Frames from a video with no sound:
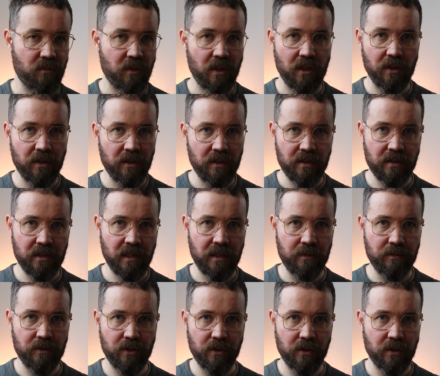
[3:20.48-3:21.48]
A lot of the
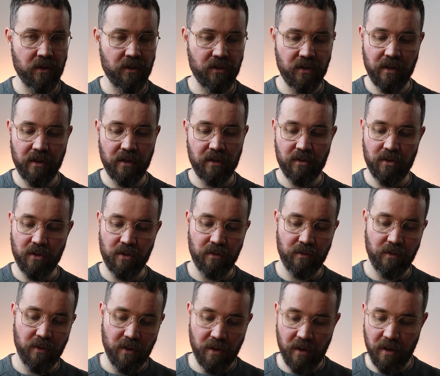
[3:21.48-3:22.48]
times you're going to see sort of
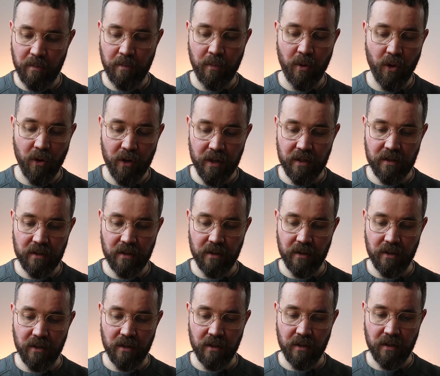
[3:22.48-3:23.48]
a point
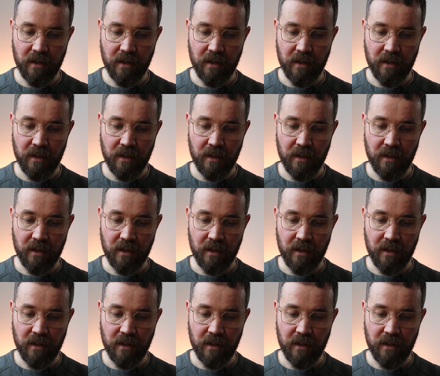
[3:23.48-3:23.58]
here.